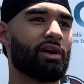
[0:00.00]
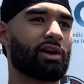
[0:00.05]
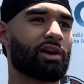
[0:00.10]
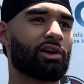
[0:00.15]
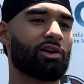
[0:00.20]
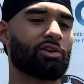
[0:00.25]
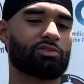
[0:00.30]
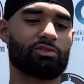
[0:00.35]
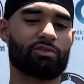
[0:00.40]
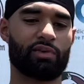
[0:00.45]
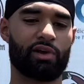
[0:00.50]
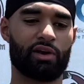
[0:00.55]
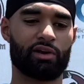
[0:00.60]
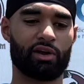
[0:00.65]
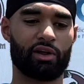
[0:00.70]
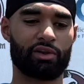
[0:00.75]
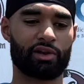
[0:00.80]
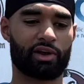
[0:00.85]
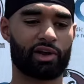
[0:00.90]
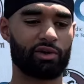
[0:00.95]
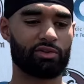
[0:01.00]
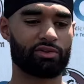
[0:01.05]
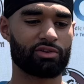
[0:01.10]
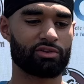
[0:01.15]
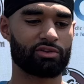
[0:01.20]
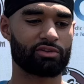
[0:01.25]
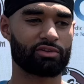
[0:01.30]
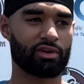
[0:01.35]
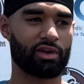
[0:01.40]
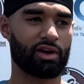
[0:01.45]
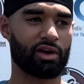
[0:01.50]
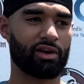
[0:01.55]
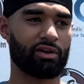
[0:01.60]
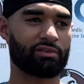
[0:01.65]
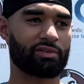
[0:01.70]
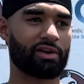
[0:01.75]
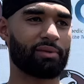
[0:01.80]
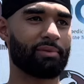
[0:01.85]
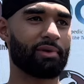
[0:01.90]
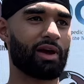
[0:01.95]
Coach Norvell and all the coaches
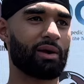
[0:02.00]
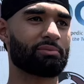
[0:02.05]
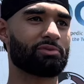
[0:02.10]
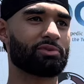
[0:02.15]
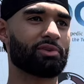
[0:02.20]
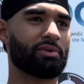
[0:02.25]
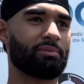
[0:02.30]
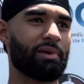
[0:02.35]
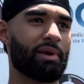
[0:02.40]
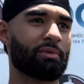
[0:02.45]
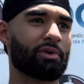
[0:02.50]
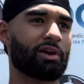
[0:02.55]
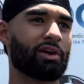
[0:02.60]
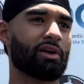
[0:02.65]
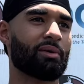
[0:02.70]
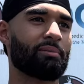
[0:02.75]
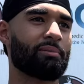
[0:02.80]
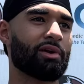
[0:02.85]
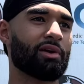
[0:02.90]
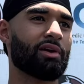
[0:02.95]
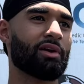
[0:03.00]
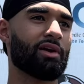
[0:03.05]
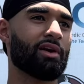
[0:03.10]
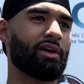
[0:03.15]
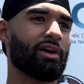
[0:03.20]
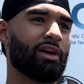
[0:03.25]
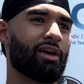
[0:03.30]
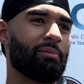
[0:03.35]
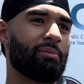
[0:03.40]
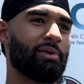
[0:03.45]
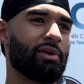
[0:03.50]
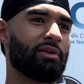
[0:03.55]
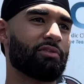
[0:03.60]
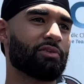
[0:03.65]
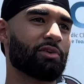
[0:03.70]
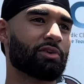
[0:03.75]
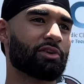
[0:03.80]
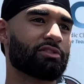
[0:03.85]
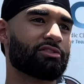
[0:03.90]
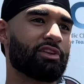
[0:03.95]
give me the opportunity to be able to come here and be a
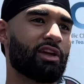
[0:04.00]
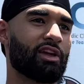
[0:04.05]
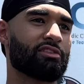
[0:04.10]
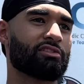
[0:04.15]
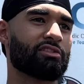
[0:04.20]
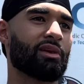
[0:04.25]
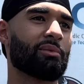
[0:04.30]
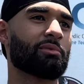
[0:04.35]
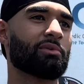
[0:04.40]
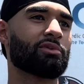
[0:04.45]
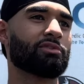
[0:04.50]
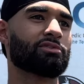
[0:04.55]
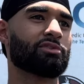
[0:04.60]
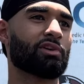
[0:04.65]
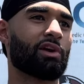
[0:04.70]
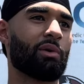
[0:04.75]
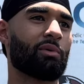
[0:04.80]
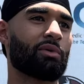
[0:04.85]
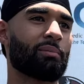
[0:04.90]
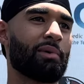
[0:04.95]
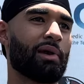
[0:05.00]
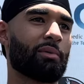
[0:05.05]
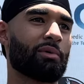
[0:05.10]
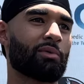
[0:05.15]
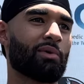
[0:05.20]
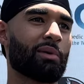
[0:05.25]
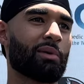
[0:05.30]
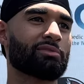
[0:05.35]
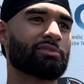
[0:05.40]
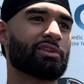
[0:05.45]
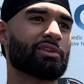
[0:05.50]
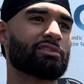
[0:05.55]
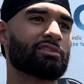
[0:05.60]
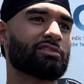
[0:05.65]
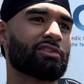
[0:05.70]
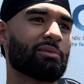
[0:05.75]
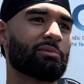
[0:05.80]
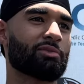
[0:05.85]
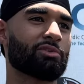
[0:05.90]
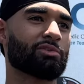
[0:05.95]
Florida State Seminole, so I want to be able to represent the
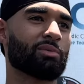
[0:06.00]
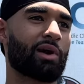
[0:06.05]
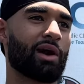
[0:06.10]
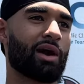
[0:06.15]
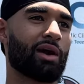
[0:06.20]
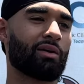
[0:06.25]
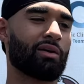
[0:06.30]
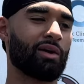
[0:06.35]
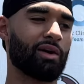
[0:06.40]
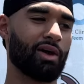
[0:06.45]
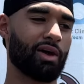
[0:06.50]
Seminole